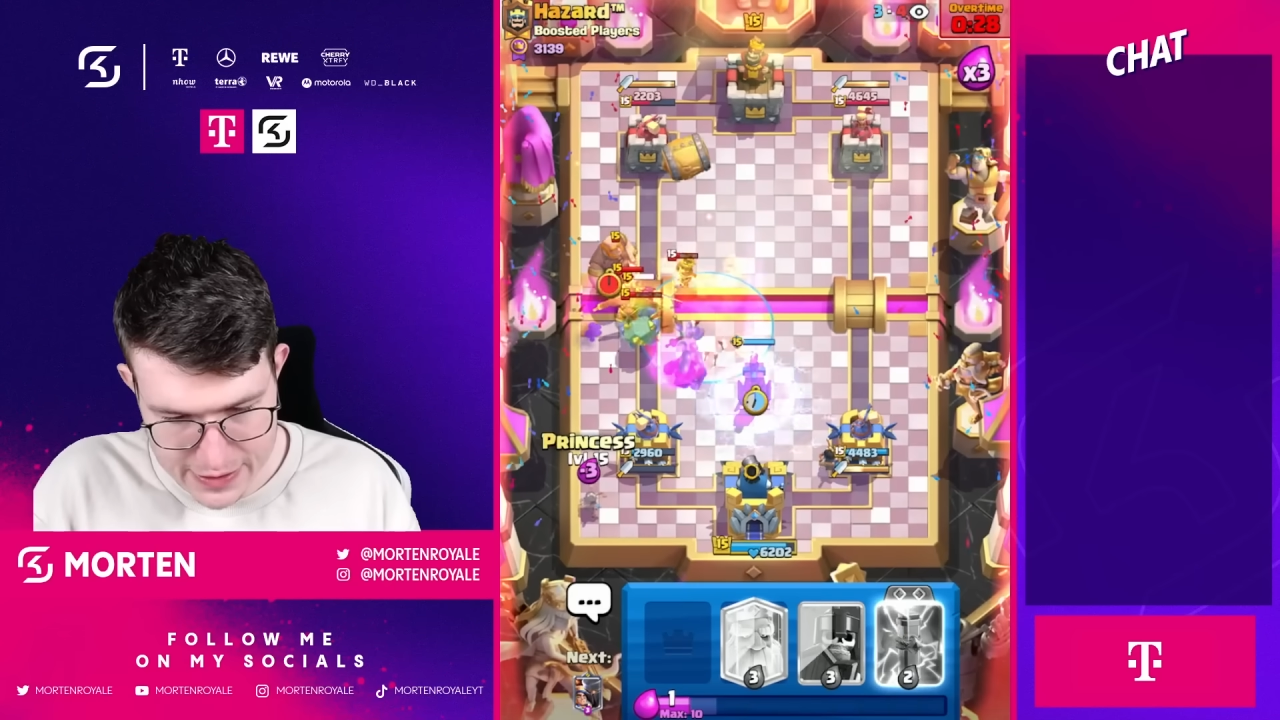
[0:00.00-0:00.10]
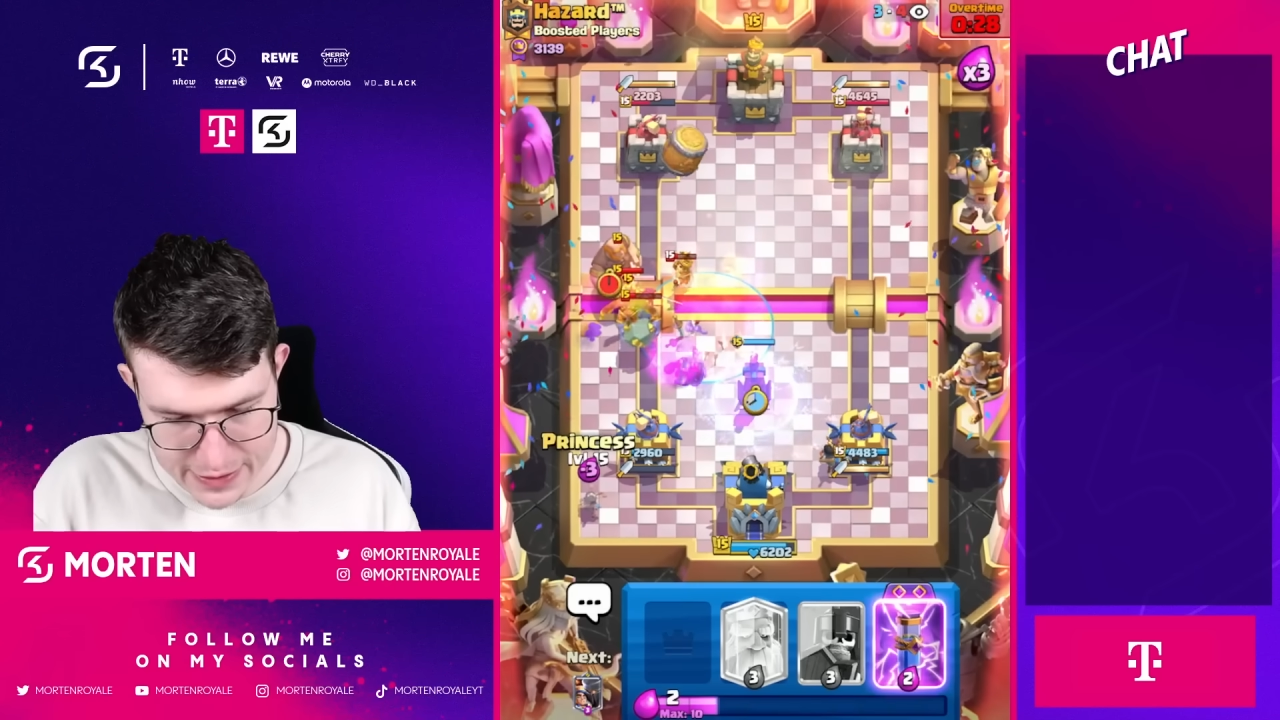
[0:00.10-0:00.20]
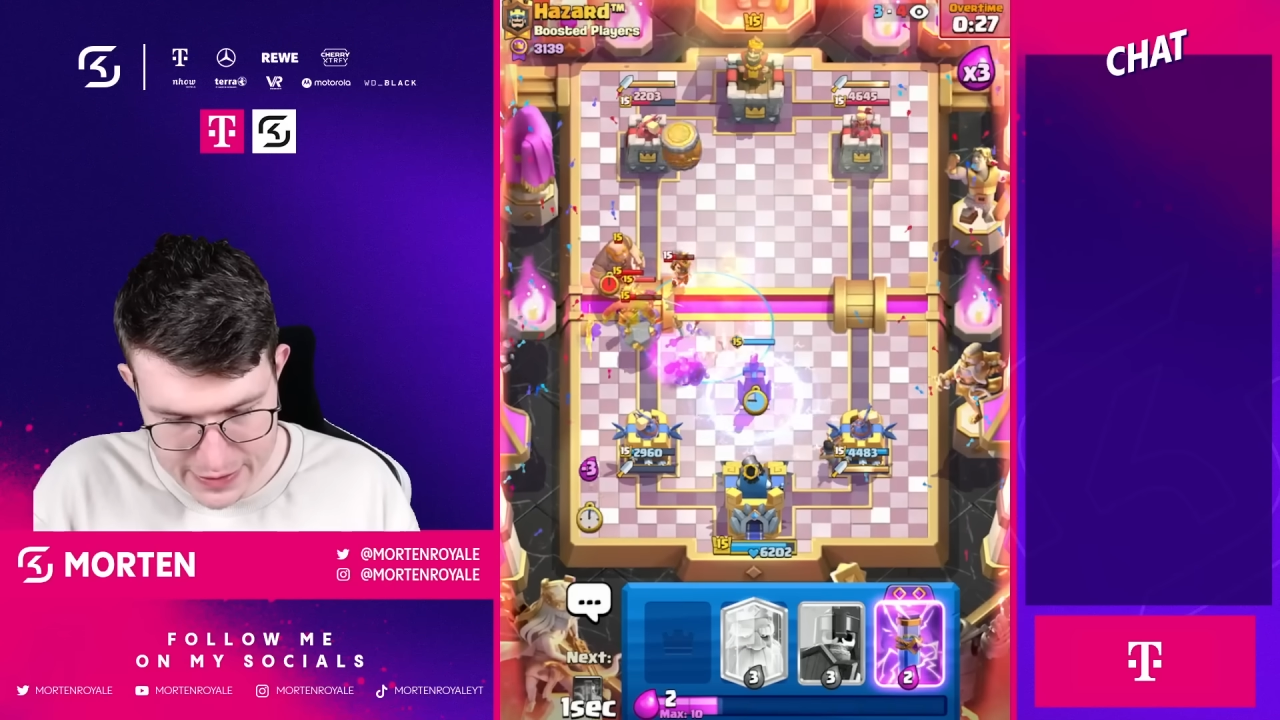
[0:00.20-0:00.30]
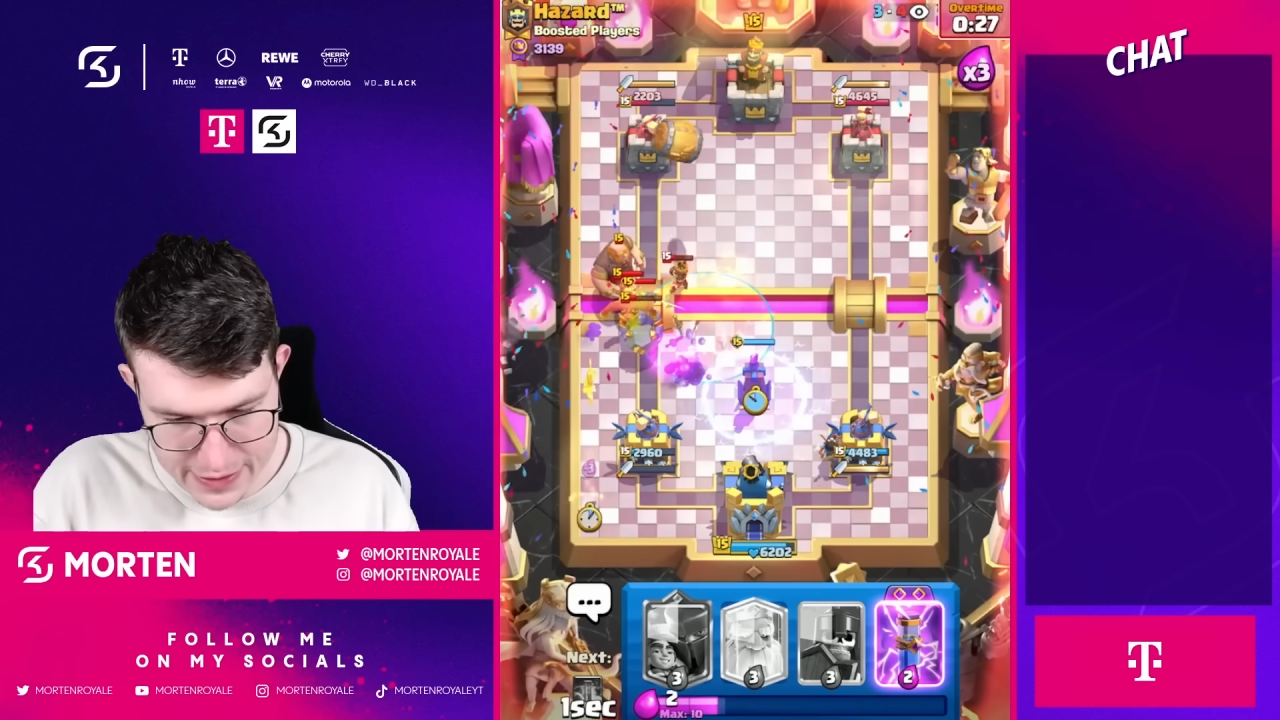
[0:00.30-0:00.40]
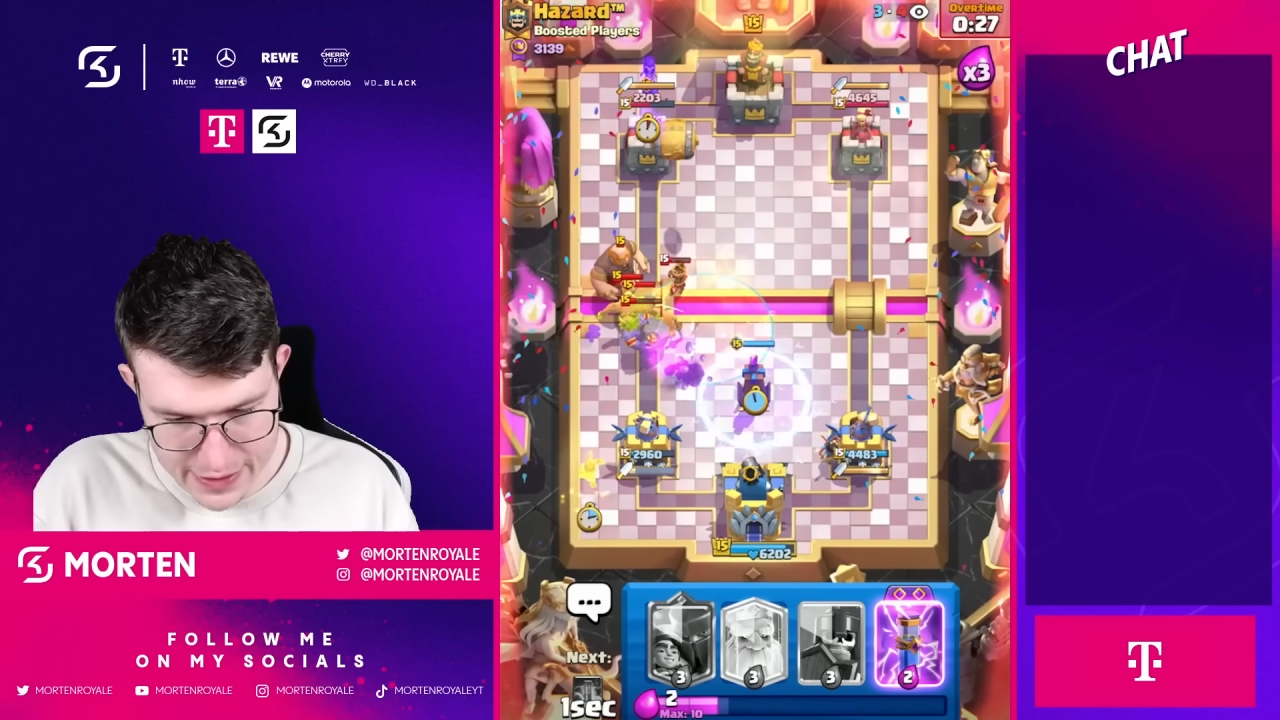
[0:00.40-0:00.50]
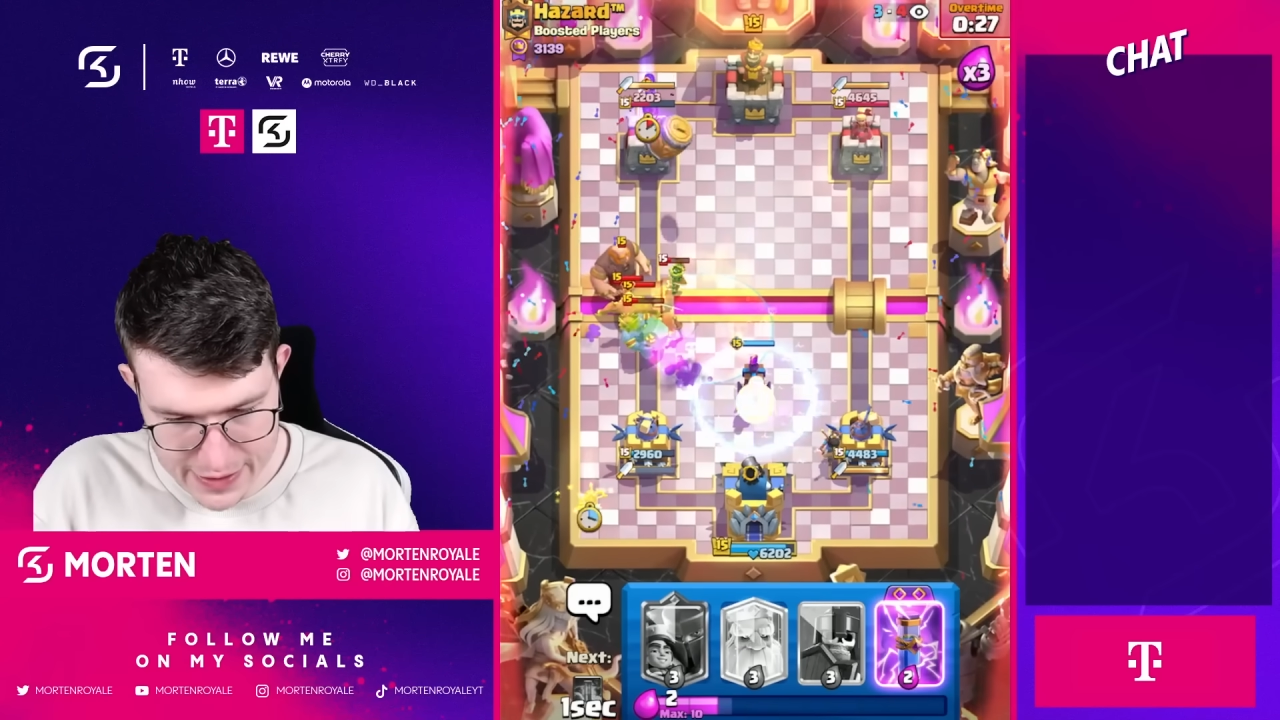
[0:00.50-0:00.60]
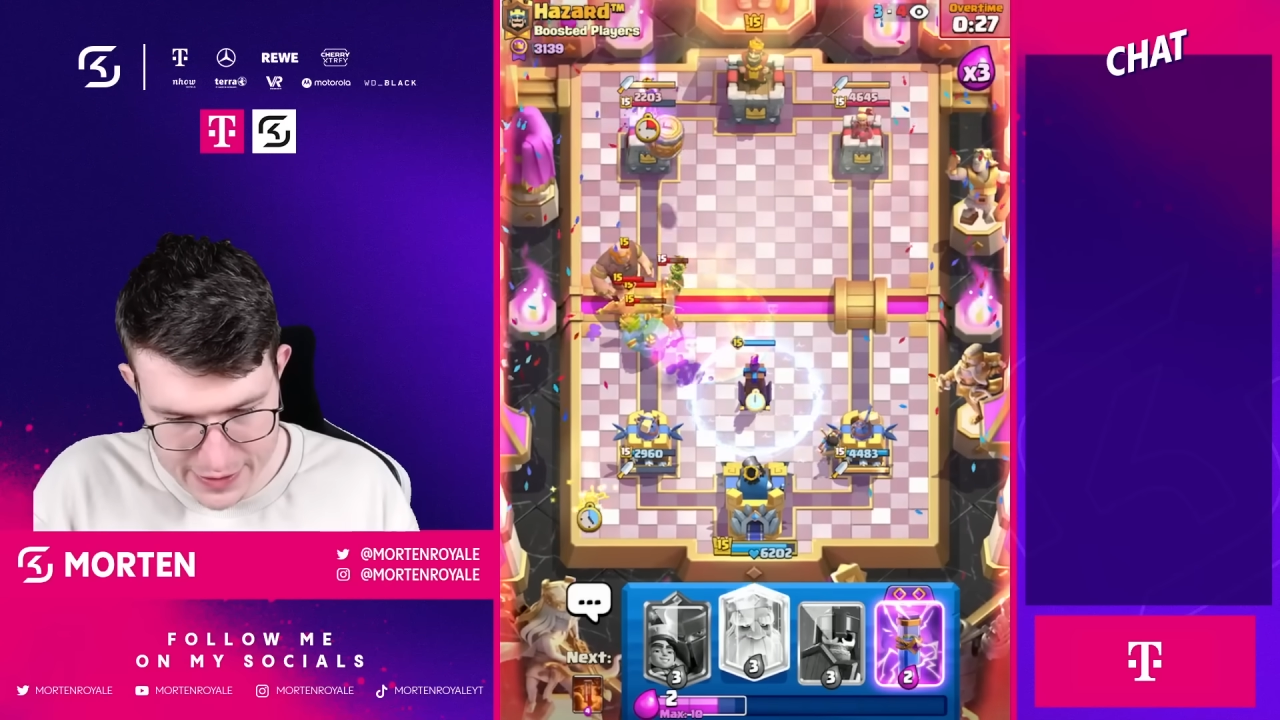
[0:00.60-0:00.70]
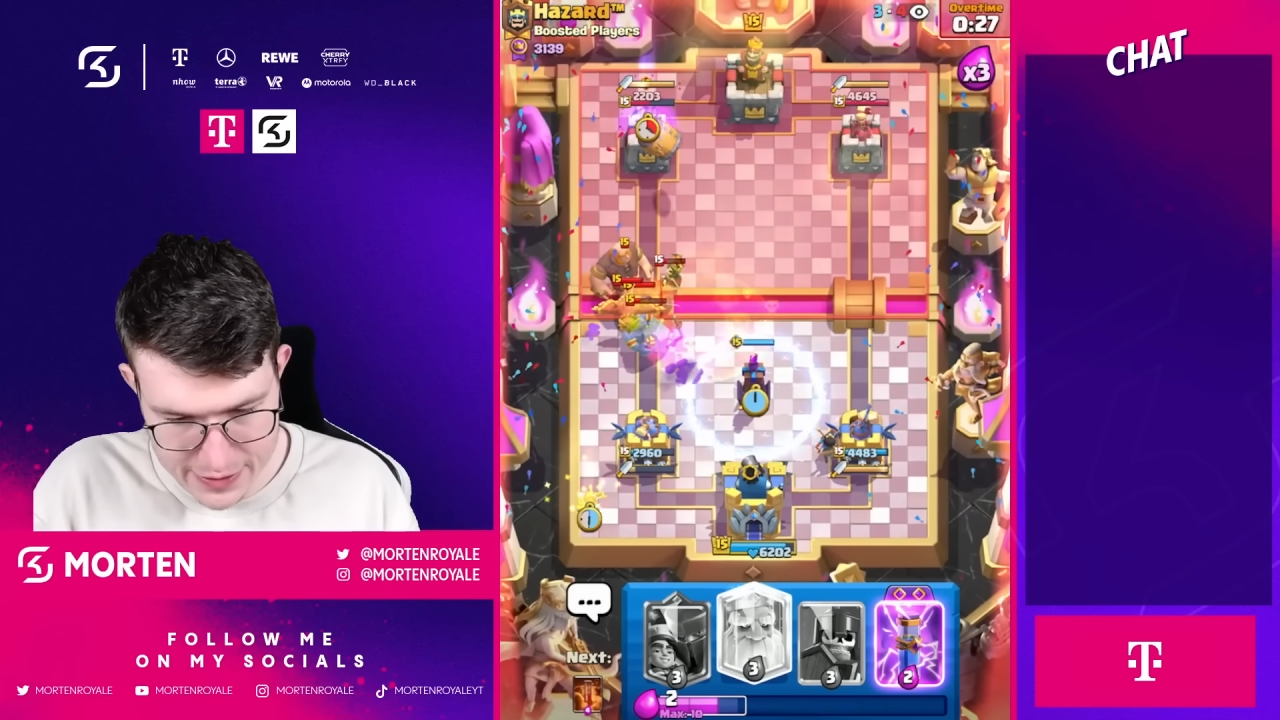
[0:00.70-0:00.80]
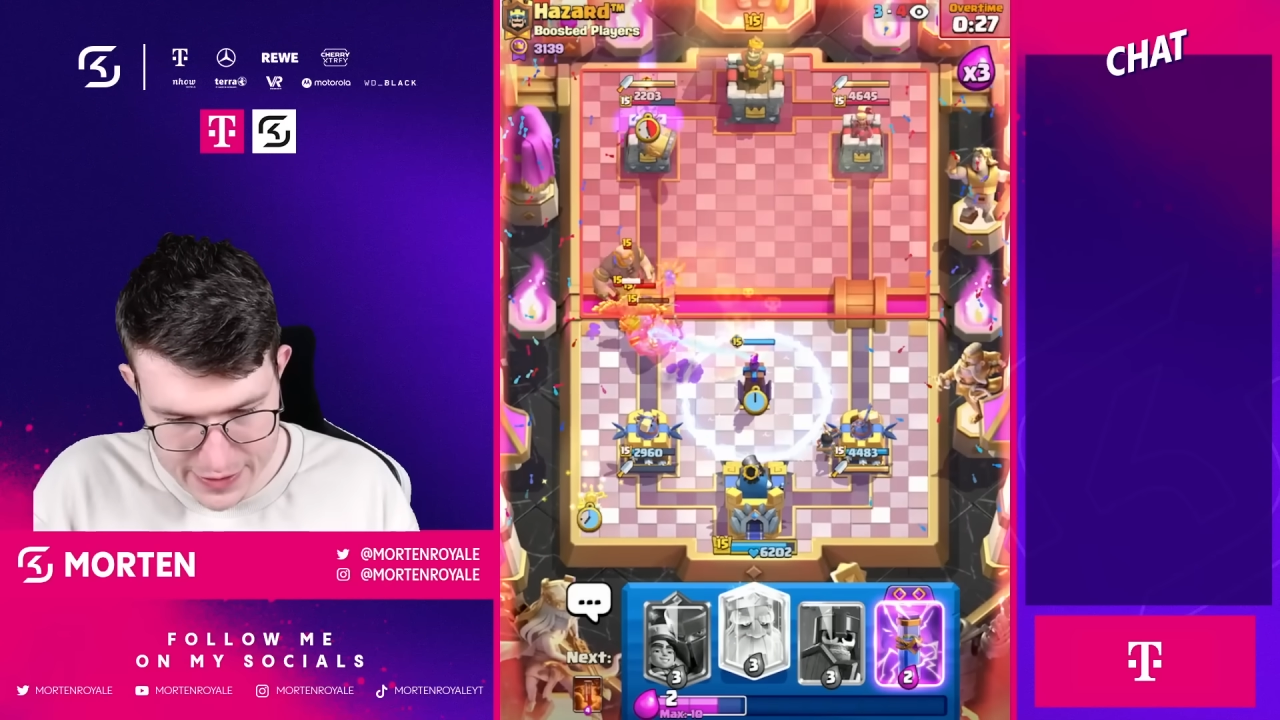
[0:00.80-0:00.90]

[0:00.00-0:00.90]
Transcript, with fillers: again.